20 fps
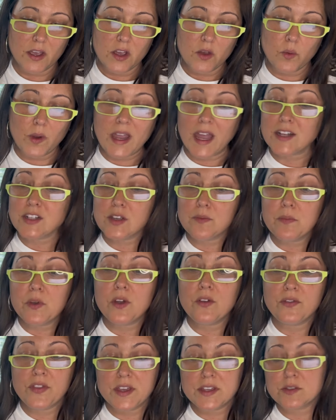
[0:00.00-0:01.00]
We got to
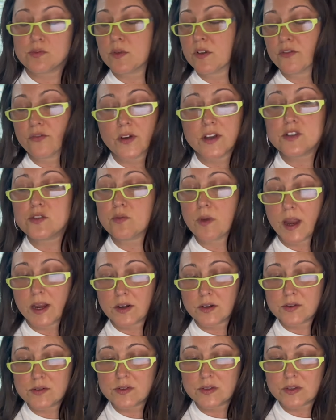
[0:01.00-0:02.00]
move these
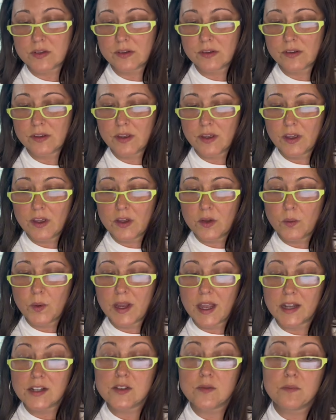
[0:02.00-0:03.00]
refrigerators. We
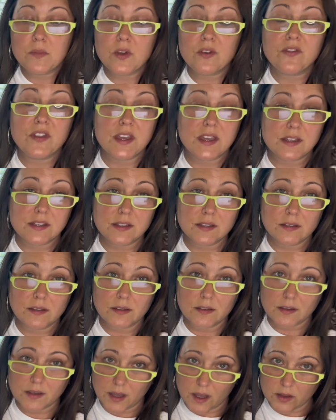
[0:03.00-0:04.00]
got to move these
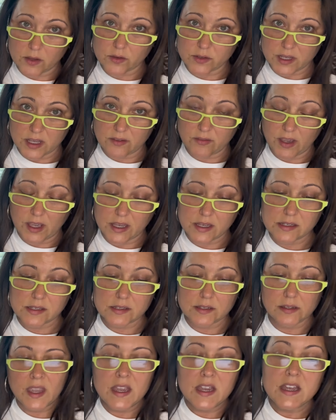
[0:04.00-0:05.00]
color
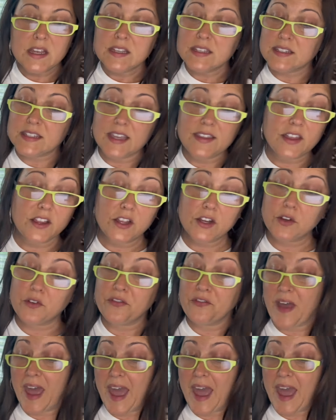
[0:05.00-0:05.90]
TVs. See the little